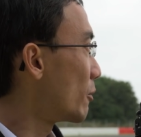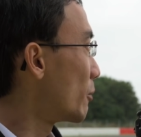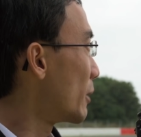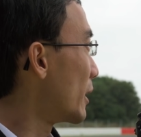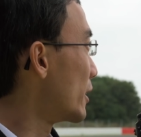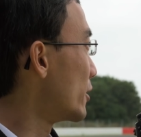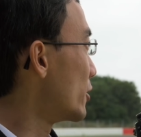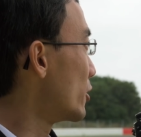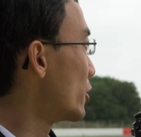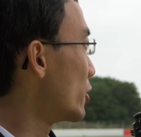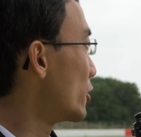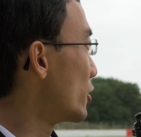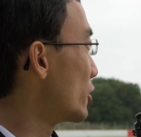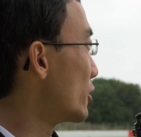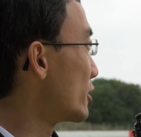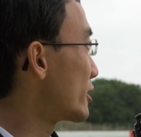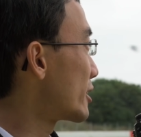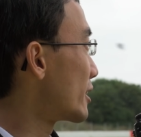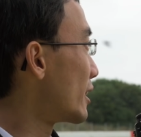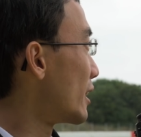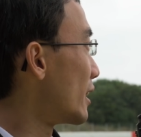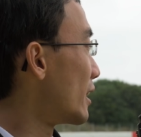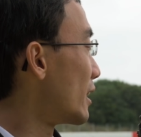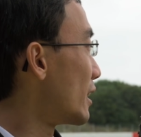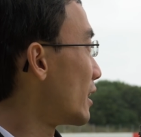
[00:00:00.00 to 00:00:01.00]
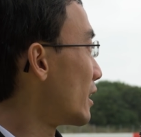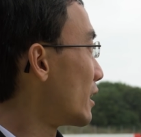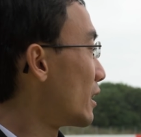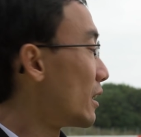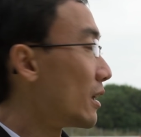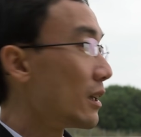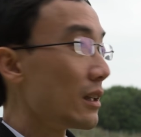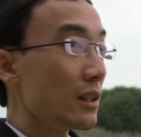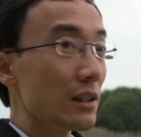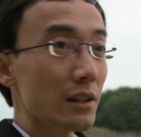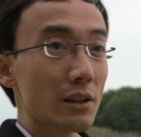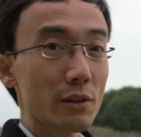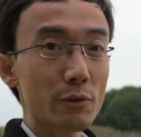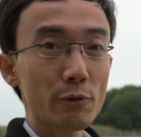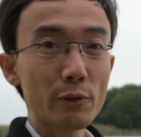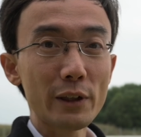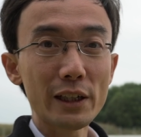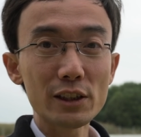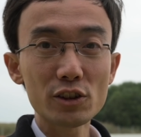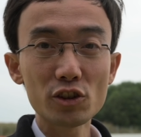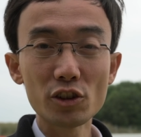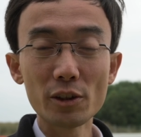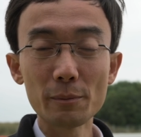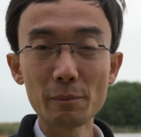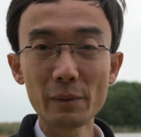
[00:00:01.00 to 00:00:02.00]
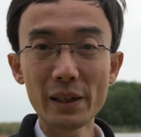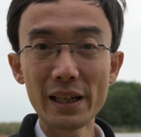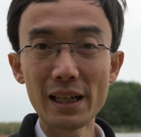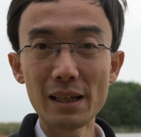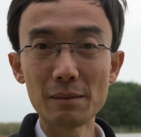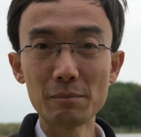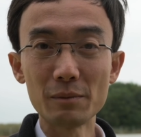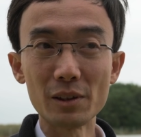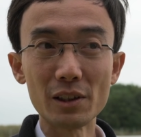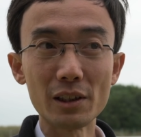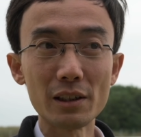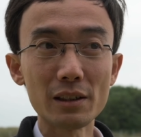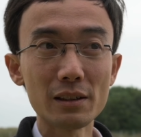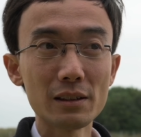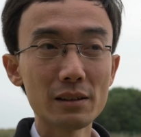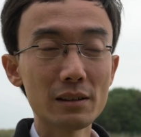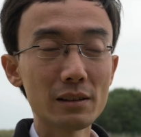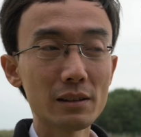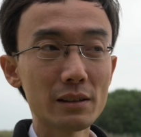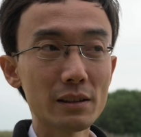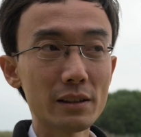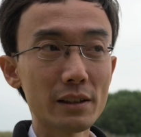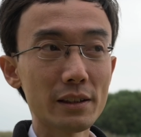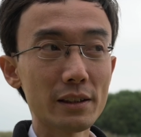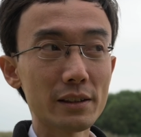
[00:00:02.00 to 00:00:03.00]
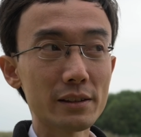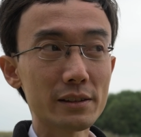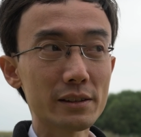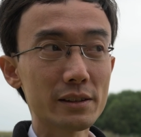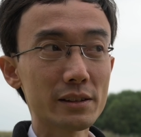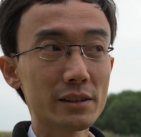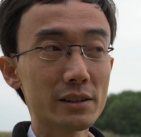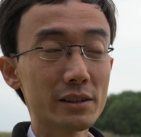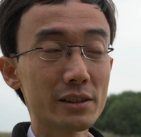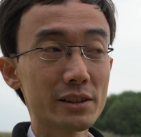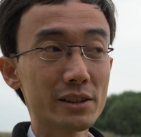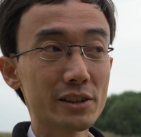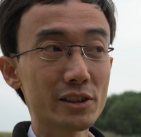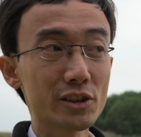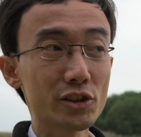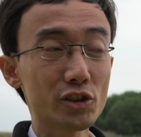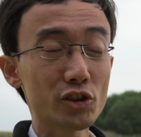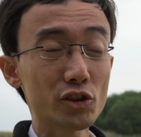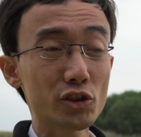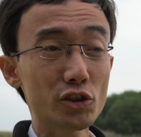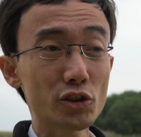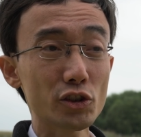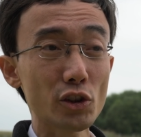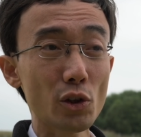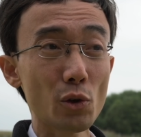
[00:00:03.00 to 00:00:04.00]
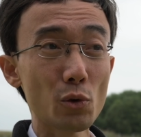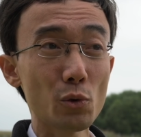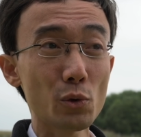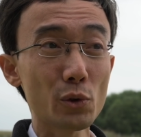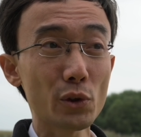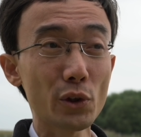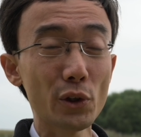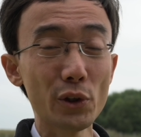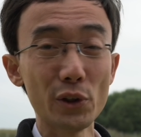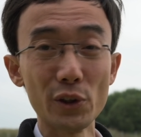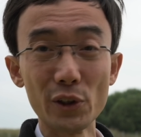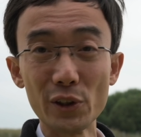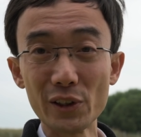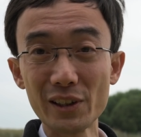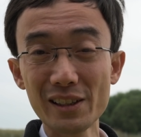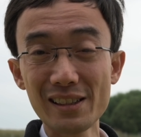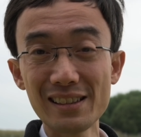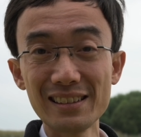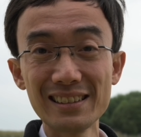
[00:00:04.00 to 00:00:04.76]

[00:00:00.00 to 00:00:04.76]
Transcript: when you use a flagship camera, it's so good.